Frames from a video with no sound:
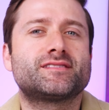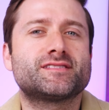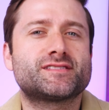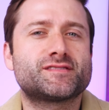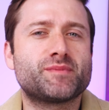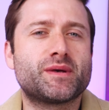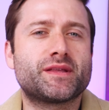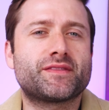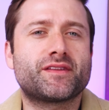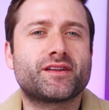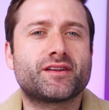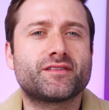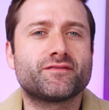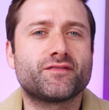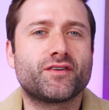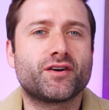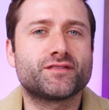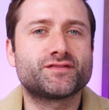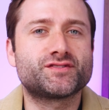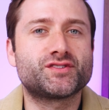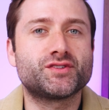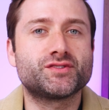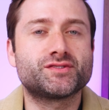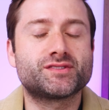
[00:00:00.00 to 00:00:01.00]
this method
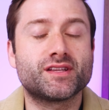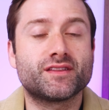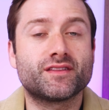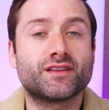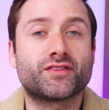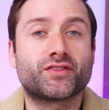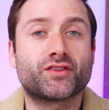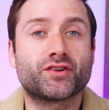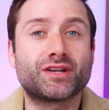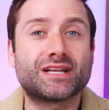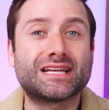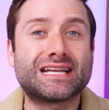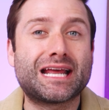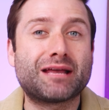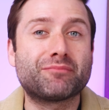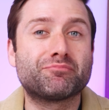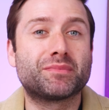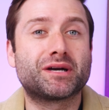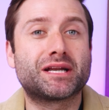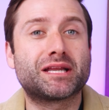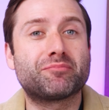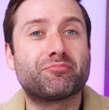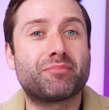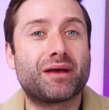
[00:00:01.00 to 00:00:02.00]
involves using the 30-day
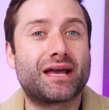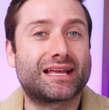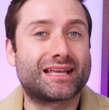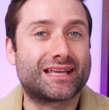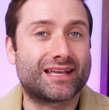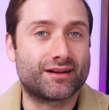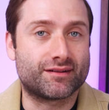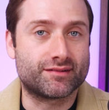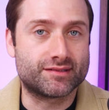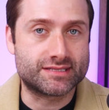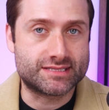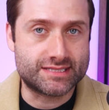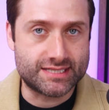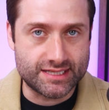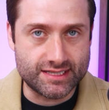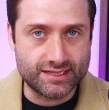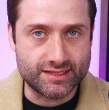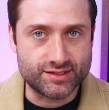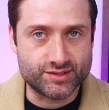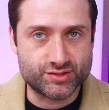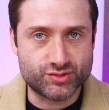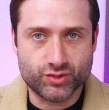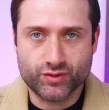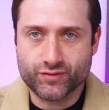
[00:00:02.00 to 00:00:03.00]
money-back
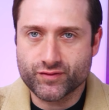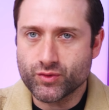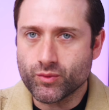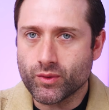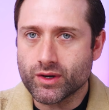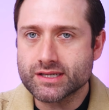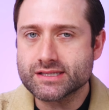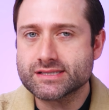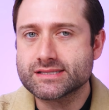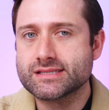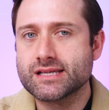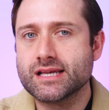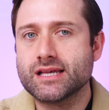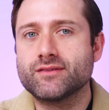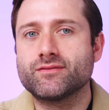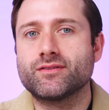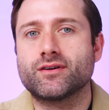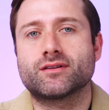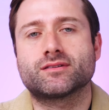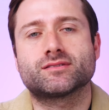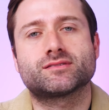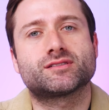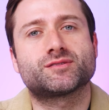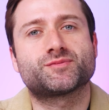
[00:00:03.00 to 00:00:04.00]
guarantee, so if you want to save
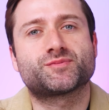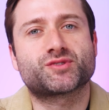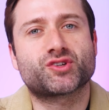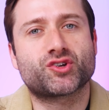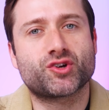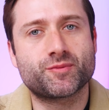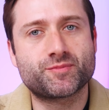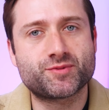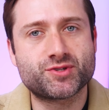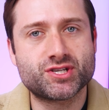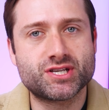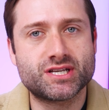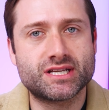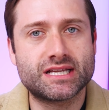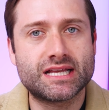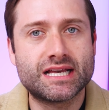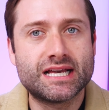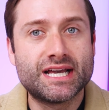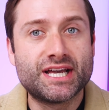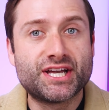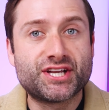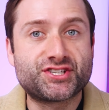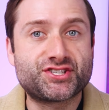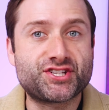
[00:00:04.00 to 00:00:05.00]
on a subscription,
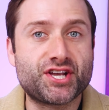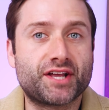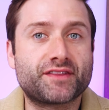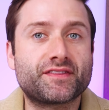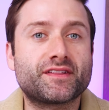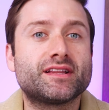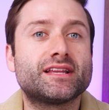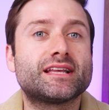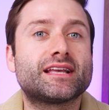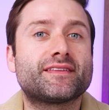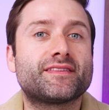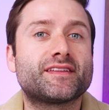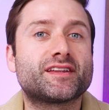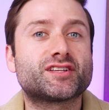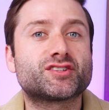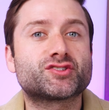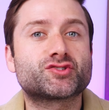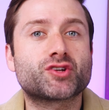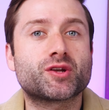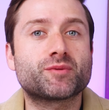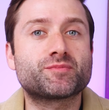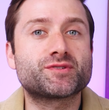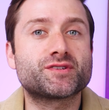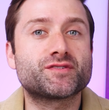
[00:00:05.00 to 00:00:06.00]
check the link in the
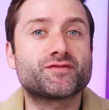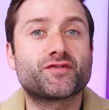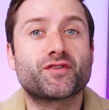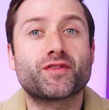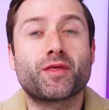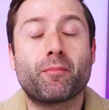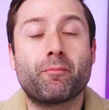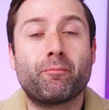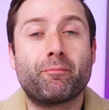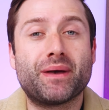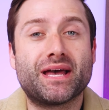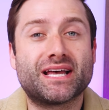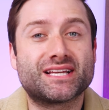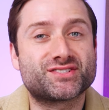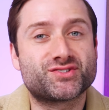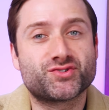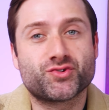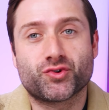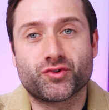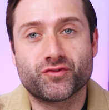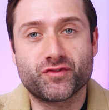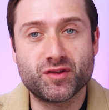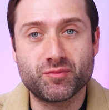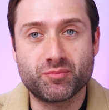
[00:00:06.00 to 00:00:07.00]
description for the best
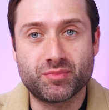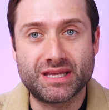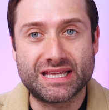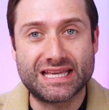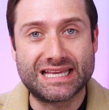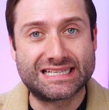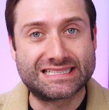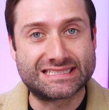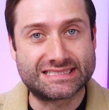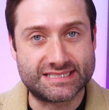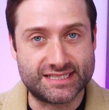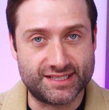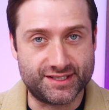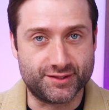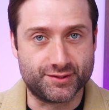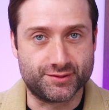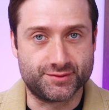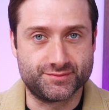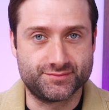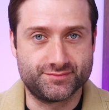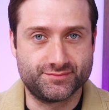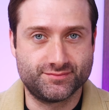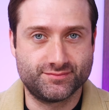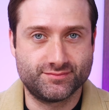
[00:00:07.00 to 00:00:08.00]
NordVPN deal.